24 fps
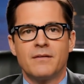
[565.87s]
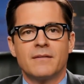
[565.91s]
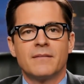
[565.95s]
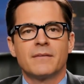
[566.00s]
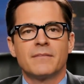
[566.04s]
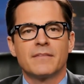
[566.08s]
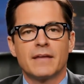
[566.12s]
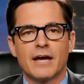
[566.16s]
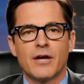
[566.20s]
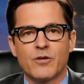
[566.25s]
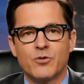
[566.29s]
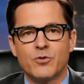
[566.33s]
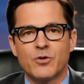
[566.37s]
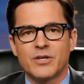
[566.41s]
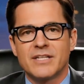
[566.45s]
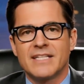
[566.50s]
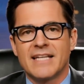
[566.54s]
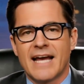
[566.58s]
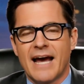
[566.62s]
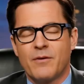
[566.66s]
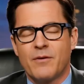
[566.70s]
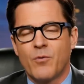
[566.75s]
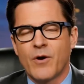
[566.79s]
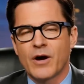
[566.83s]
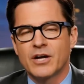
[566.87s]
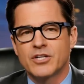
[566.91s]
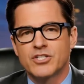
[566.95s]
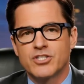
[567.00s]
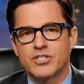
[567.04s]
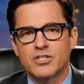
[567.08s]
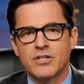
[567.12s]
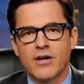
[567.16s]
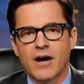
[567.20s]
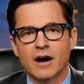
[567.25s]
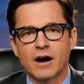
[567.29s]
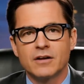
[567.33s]
Another exam
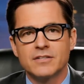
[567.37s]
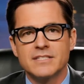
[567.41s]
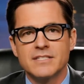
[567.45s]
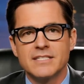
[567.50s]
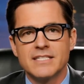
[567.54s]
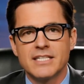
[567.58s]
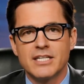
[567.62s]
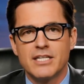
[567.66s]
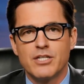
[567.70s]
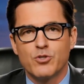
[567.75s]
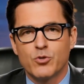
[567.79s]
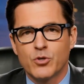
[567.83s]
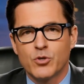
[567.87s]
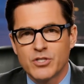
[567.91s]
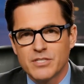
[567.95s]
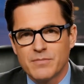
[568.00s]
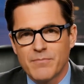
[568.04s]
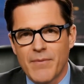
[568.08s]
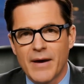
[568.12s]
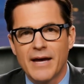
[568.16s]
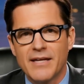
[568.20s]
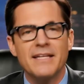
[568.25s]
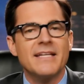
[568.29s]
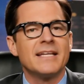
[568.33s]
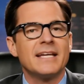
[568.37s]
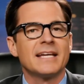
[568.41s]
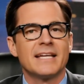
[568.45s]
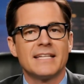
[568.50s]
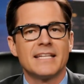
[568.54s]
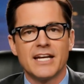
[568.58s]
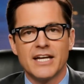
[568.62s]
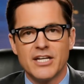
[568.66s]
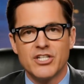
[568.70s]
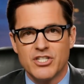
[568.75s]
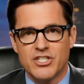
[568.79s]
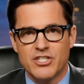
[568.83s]
question asks you to explain the
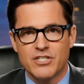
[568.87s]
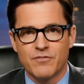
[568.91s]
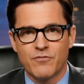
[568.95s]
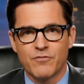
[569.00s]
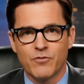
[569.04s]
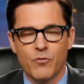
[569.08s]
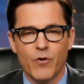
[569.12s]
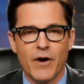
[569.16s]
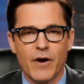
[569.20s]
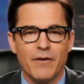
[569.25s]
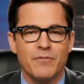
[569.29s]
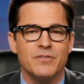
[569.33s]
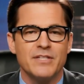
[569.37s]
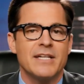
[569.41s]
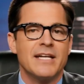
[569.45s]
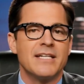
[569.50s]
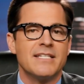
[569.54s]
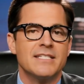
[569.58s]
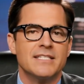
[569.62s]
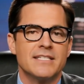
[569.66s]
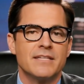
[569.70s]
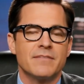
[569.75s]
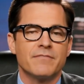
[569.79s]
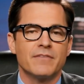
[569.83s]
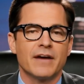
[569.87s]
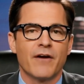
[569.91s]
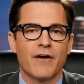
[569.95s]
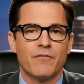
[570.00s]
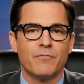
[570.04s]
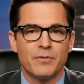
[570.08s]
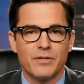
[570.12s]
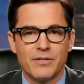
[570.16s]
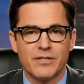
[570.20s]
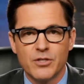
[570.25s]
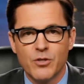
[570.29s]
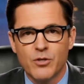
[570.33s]
conditions for representative
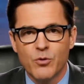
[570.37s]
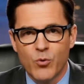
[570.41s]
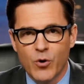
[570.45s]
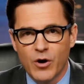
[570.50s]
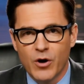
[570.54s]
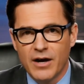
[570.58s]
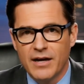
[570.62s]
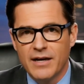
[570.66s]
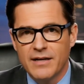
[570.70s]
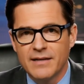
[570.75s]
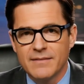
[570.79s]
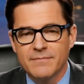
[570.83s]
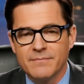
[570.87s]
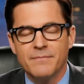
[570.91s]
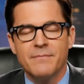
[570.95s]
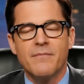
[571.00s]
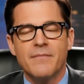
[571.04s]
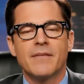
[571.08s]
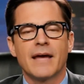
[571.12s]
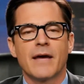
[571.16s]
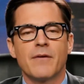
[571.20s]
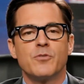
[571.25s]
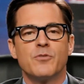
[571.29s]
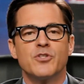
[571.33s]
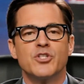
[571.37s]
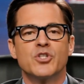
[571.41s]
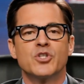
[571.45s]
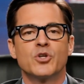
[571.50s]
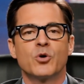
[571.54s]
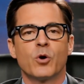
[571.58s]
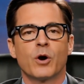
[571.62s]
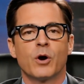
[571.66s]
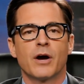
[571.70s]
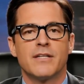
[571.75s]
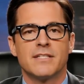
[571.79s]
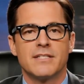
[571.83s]
government to work. Here is
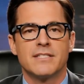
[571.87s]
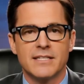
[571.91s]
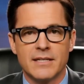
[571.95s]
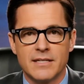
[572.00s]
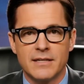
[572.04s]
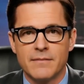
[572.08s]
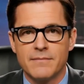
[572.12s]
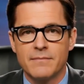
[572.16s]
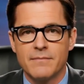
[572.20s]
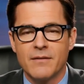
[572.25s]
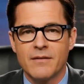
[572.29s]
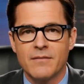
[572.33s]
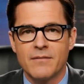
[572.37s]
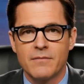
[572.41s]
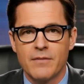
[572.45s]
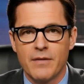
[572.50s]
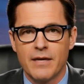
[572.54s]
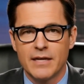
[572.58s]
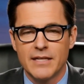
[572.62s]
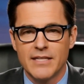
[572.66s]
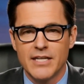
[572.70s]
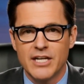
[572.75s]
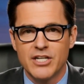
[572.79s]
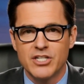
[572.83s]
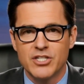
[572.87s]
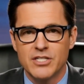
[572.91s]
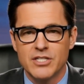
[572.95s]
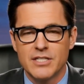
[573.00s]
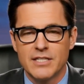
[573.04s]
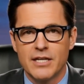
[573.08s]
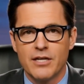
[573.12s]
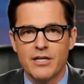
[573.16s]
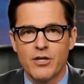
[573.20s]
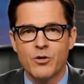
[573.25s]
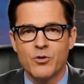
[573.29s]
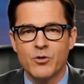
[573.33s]
your answer. The
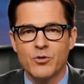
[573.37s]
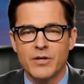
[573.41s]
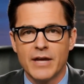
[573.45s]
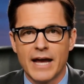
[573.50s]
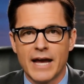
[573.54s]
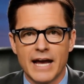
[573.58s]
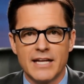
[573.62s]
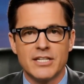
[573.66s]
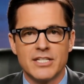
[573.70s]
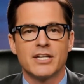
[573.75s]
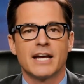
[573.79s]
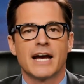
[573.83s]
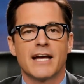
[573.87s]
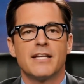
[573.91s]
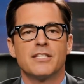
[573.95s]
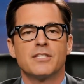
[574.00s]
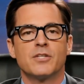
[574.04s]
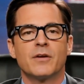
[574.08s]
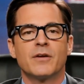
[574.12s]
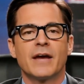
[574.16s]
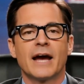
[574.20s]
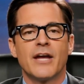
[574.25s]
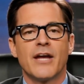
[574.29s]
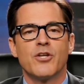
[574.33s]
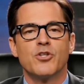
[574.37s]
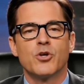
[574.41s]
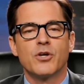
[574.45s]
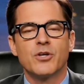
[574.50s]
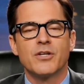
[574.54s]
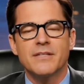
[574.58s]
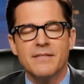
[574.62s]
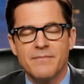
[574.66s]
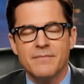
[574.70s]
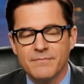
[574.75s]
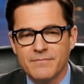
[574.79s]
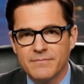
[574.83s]
conditions include an educated
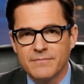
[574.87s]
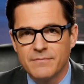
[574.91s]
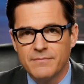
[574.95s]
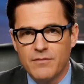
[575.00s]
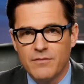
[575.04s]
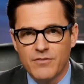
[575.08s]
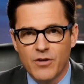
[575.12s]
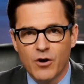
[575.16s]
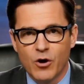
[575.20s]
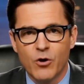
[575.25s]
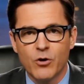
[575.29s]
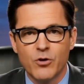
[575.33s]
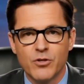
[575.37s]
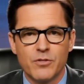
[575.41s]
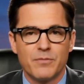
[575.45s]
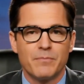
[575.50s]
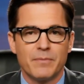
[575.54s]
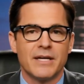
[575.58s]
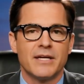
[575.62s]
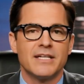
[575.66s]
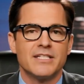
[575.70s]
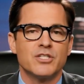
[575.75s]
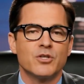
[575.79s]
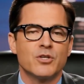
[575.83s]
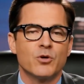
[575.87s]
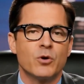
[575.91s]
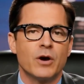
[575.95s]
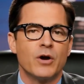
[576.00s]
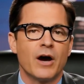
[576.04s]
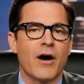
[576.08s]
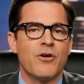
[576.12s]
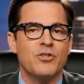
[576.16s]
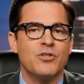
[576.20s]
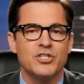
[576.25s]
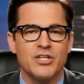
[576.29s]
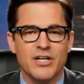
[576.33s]
electorate, a tolerant political
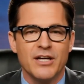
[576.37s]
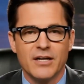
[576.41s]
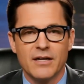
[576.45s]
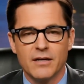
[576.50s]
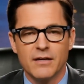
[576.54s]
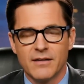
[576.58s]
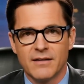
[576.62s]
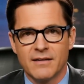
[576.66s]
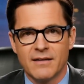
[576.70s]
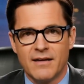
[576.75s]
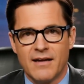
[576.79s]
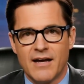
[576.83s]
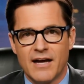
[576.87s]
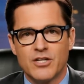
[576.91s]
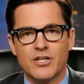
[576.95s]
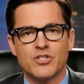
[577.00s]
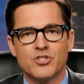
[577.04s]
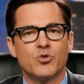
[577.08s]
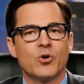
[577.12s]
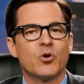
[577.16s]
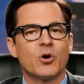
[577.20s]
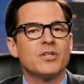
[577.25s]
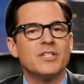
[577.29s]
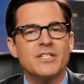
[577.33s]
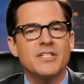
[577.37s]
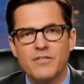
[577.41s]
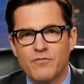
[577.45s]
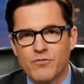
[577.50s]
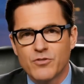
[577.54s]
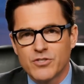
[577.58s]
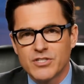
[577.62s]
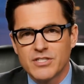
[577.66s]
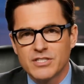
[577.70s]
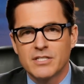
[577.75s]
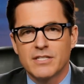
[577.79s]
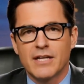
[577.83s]
culture, a strong
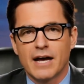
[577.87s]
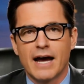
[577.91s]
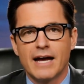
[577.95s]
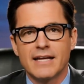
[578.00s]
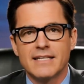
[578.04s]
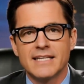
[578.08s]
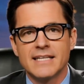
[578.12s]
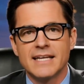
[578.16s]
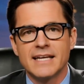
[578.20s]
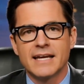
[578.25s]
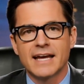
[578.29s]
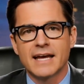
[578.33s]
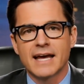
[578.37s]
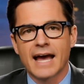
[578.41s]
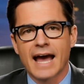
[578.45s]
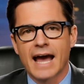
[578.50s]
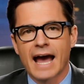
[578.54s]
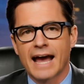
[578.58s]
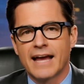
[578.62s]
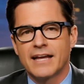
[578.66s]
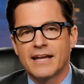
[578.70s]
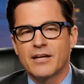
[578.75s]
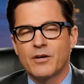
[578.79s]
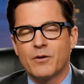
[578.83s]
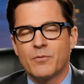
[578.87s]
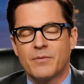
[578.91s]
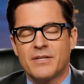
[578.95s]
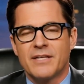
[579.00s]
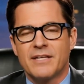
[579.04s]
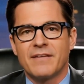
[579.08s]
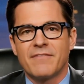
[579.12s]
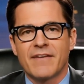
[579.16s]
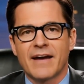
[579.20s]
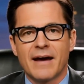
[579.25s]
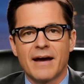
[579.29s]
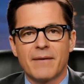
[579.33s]
civil society, economic
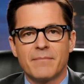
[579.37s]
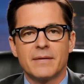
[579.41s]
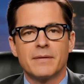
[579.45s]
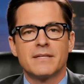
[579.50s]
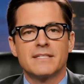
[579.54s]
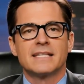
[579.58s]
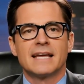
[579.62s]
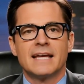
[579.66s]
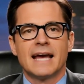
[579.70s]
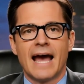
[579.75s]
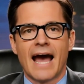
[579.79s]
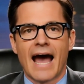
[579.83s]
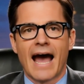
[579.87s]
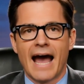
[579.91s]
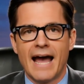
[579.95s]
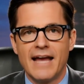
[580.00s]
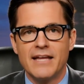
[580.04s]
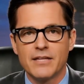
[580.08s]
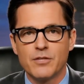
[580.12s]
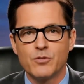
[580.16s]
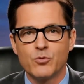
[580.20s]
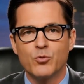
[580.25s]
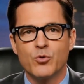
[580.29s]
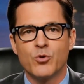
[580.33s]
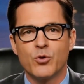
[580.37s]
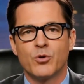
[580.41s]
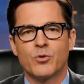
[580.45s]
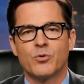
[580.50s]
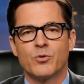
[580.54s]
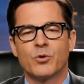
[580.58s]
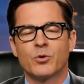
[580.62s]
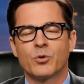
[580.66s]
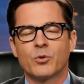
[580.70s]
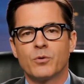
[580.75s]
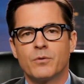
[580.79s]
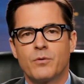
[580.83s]
development, and the rule of
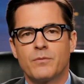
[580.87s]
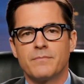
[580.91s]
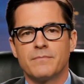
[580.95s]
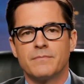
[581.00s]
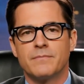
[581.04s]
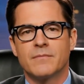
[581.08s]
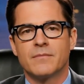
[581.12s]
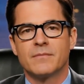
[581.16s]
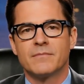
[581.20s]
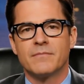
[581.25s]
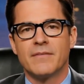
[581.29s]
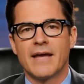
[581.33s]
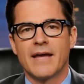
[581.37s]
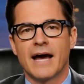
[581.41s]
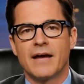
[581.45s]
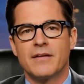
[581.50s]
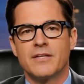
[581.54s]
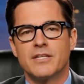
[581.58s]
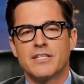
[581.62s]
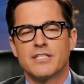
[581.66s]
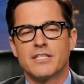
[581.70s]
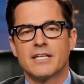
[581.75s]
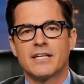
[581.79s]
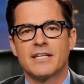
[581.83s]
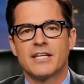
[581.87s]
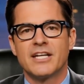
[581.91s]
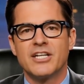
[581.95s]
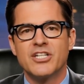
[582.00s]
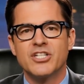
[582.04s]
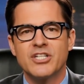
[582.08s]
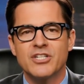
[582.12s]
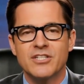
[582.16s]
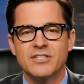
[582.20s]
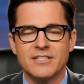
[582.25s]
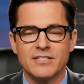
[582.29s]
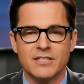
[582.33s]
law. Without these
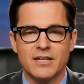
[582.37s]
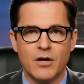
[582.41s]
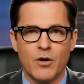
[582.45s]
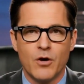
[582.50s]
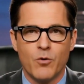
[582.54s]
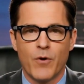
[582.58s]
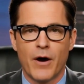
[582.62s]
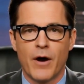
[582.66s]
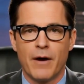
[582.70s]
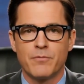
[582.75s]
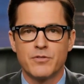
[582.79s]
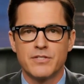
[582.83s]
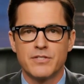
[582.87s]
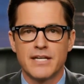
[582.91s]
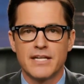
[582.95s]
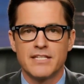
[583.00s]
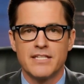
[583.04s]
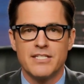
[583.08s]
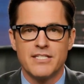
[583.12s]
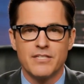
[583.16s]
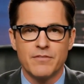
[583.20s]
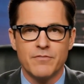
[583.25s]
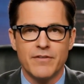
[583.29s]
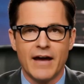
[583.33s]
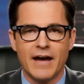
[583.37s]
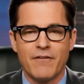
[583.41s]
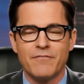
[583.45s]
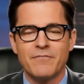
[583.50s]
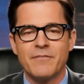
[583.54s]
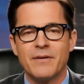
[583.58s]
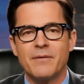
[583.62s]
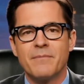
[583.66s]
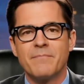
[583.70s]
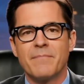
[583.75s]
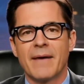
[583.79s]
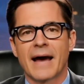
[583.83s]
conditions, representative
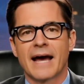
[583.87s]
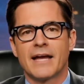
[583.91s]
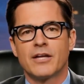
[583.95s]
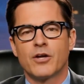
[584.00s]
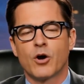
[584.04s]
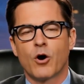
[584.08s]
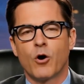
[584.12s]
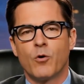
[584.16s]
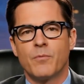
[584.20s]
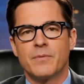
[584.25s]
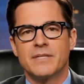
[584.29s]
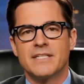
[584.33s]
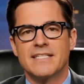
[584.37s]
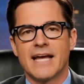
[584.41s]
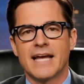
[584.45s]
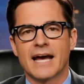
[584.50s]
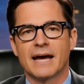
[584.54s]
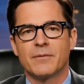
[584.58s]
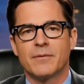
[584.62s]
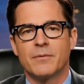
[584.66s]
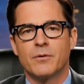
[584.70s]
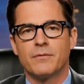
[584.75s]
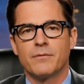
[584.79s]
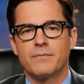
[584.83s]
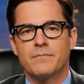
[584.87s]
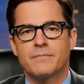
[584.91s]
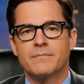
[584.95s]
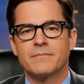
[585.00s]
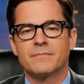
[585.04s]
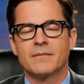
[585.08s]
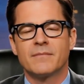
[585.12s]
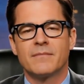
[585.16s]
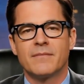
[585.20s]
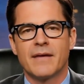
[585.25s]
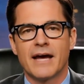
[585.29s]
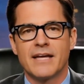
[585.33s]
government may not be stable.
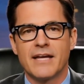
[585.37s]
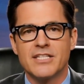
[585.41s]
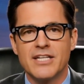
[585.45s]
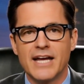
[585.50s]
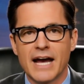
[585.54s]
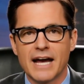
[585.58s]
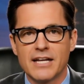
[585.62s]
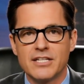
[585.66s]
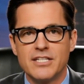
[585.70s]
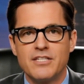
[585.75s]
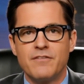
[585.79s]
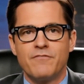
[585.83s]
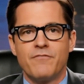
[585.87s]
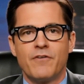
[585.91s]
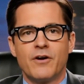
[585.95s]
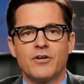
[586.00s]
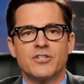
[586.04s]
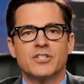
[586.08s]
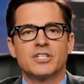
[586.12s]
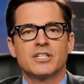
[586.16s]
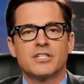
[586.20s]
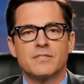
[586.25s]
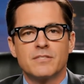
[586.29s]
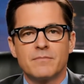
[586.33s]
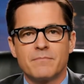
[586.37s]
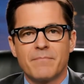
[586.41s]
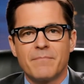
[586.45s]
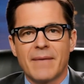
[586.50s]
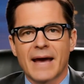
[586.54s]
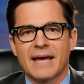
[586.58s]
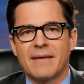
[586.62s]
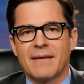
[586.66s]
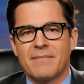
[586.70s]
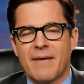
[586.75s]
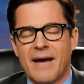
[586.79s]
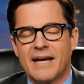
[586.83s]
Educated voters
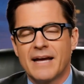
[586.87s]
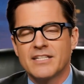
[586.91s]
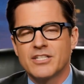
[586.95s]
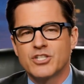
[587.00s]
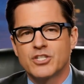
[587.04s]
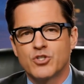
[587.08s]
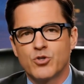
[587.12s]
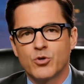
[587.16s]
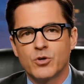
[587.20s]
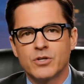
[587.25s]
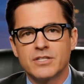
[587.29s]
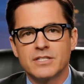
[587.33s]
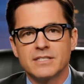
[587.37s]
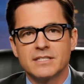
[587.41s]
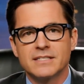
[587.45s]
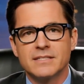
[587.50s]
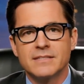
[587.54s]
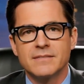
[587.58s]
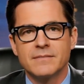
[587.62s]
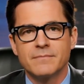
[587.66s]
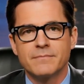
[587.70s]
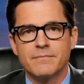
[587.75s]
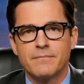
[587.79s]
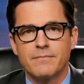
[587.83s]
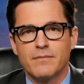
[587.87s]
make better choices.